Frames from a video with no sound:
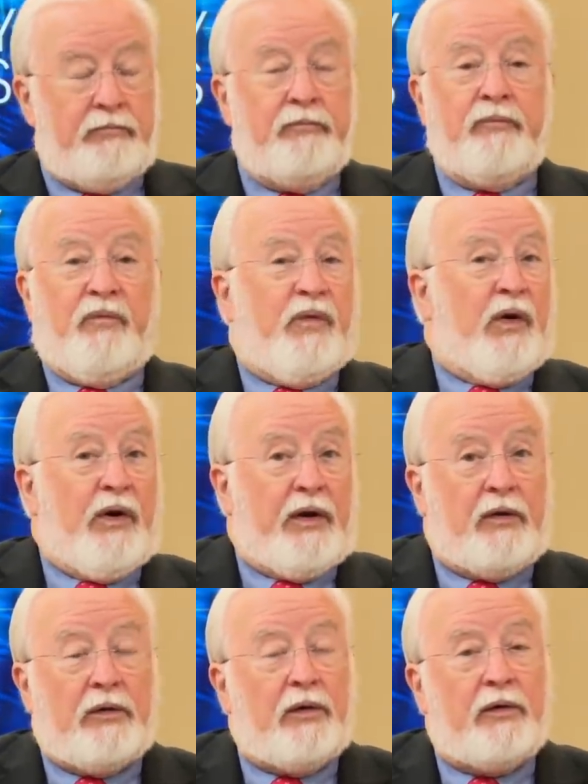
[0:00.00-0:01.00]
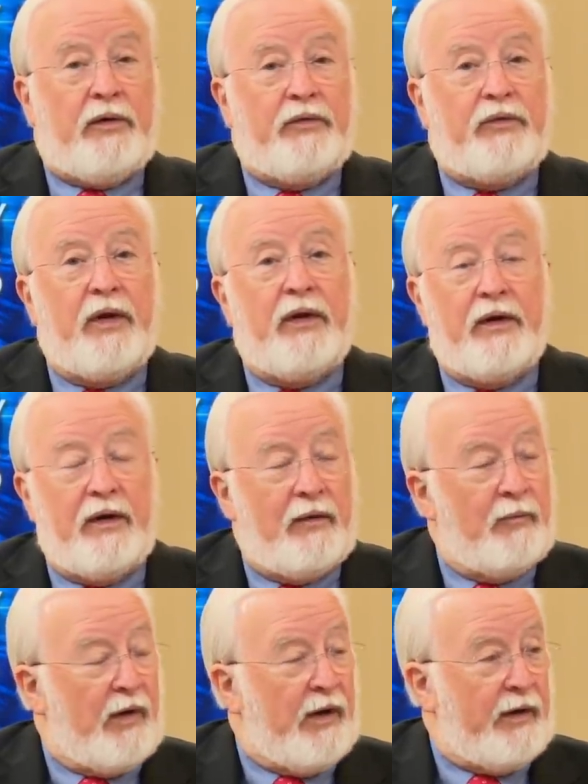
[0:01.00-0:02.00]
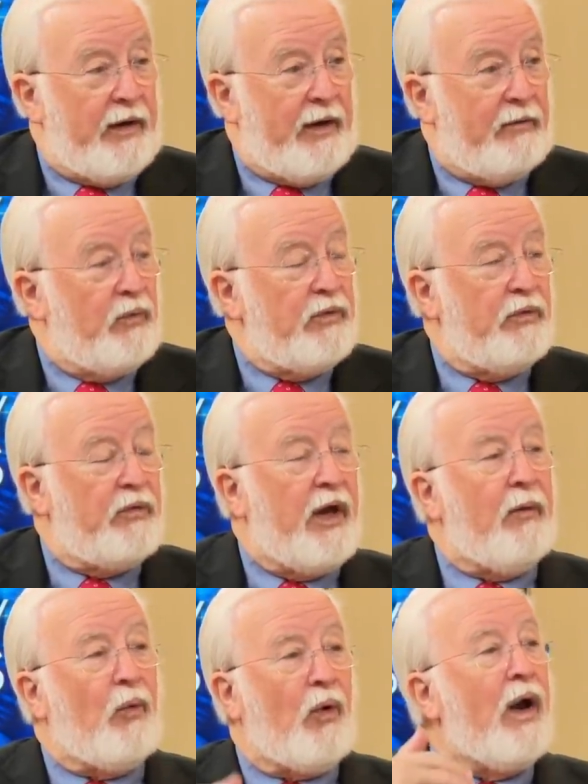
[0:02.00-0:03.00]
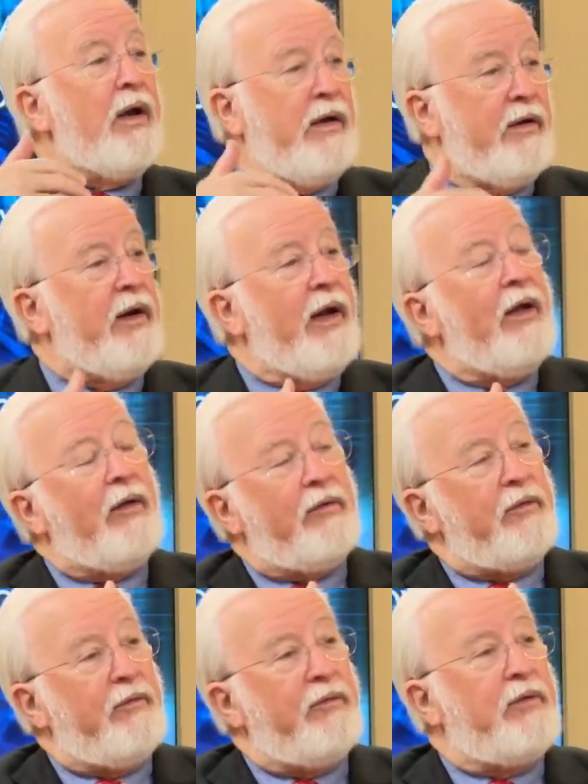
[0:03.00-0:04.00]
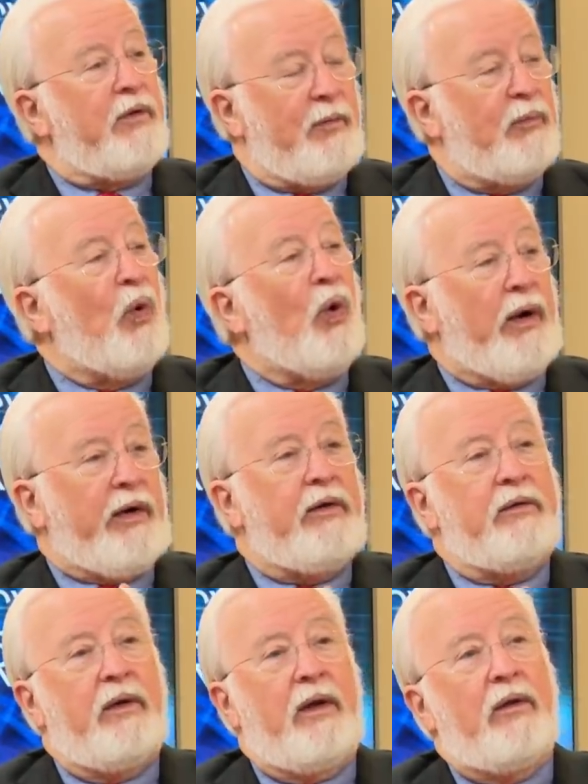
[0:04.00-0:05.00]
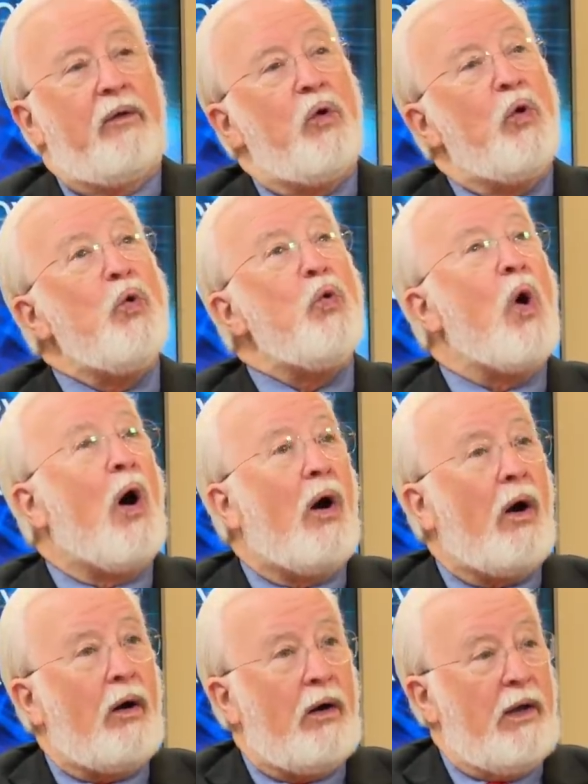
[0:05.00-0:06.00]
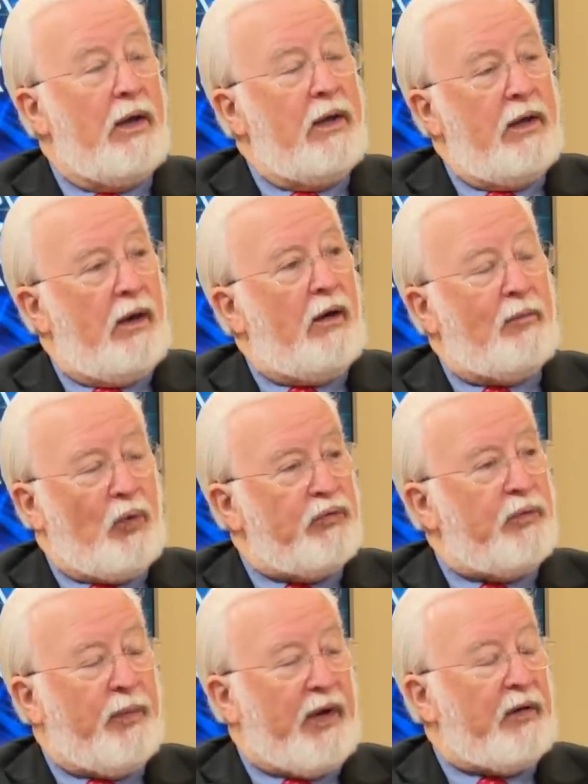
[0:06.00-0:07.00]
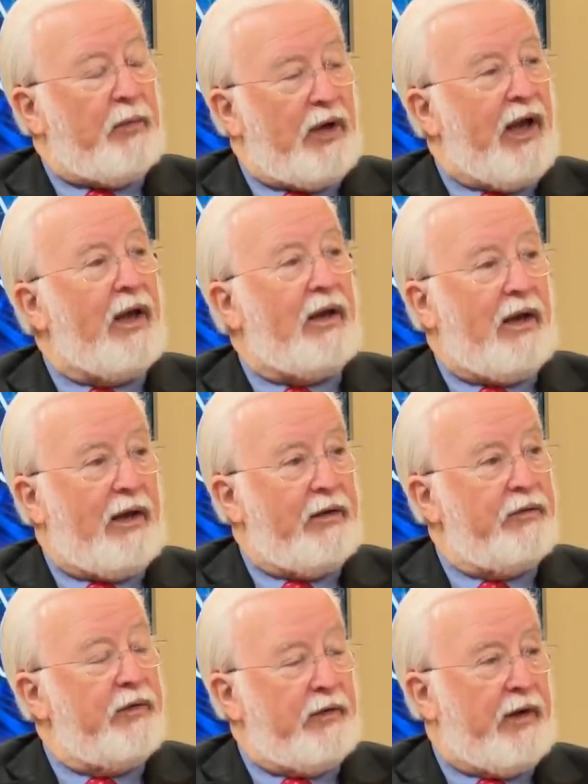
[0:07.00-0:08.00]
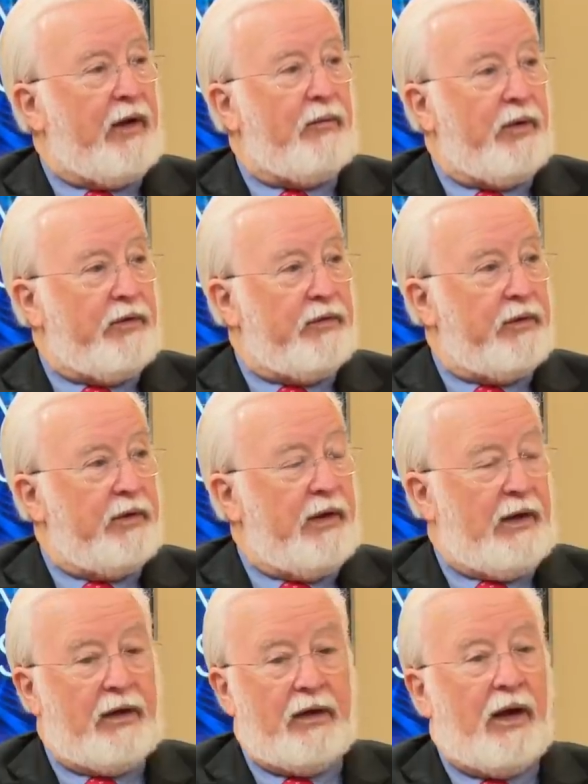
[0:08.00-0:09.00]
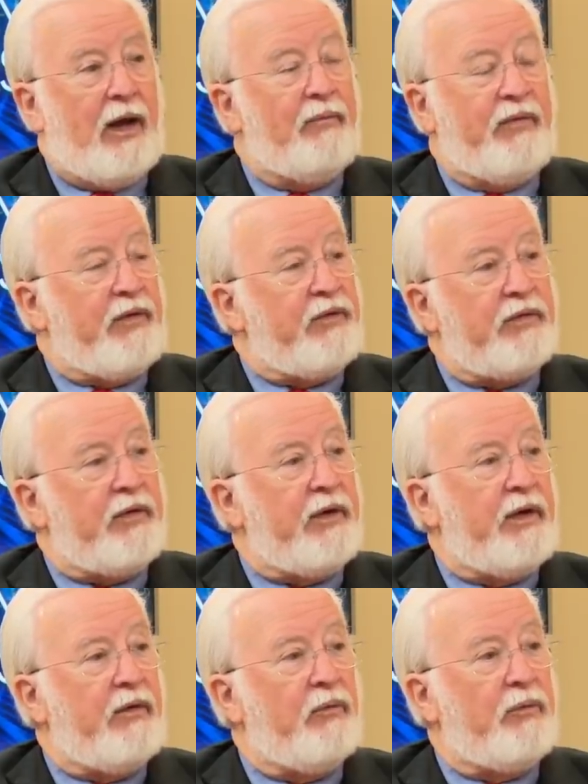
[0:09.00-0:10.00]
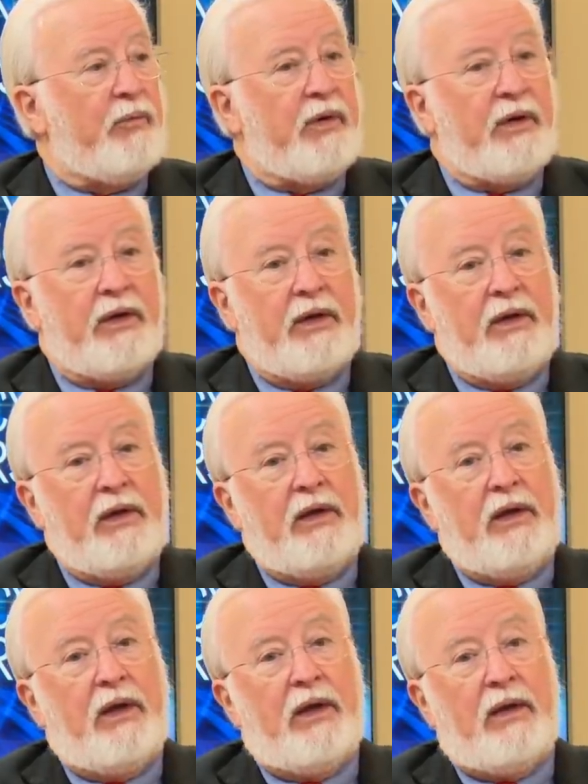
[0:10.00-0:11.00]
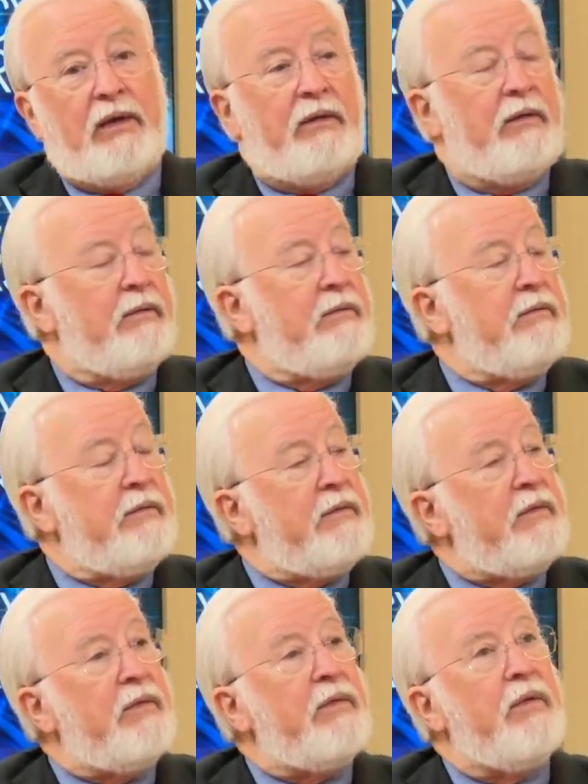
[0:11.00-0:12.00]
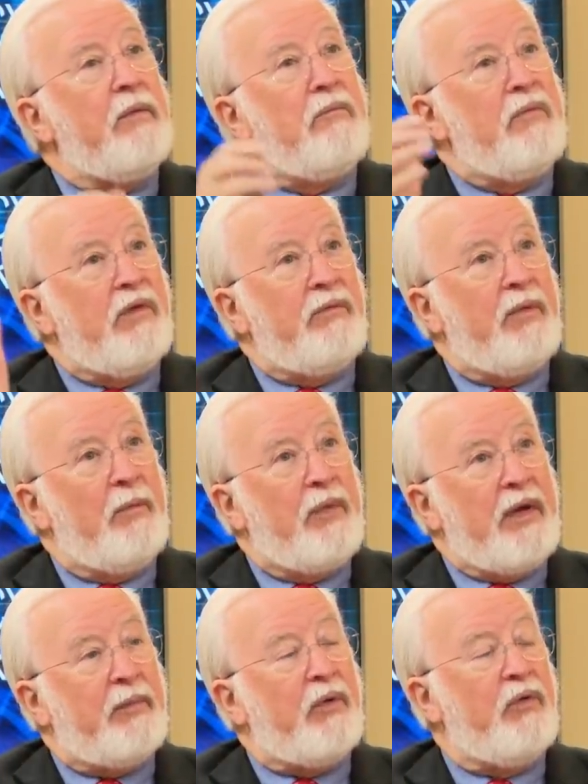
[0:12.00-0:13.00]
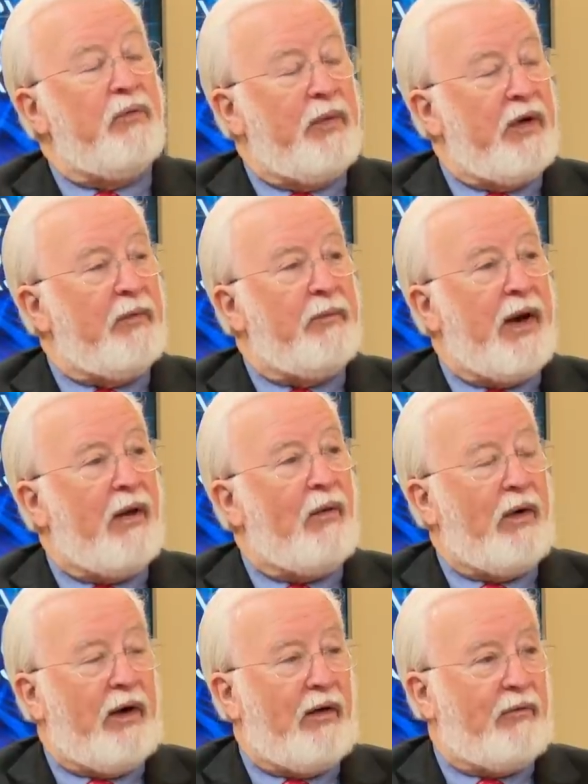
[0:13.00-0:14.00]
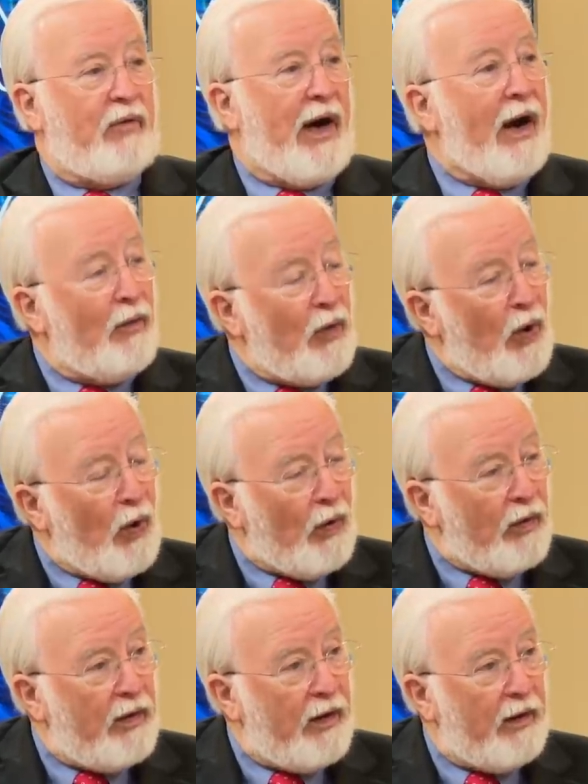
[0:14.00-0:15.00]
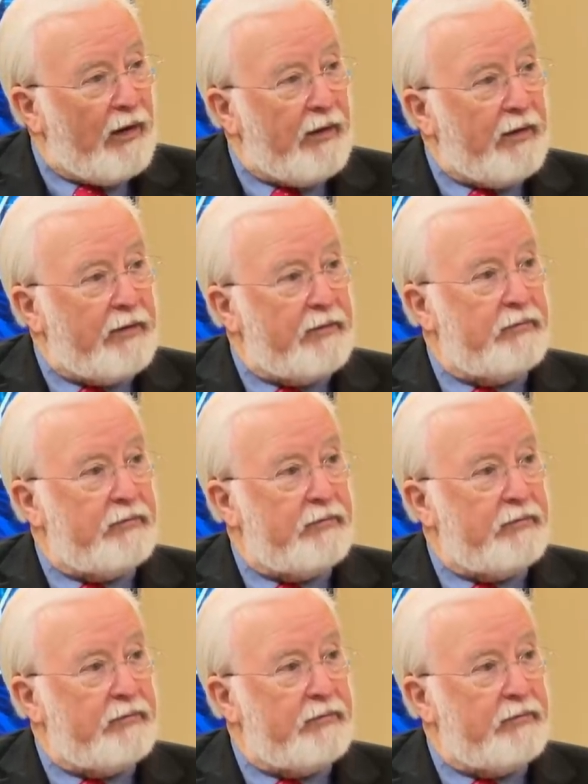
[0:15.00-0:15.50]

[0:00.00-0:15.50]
very clearly stated, I might add, you came right down to, to the point. Uh, who are our most dependable allies in that region? And obviously, it would be uh, the, the, the, people who've been in power now for how long? Uh,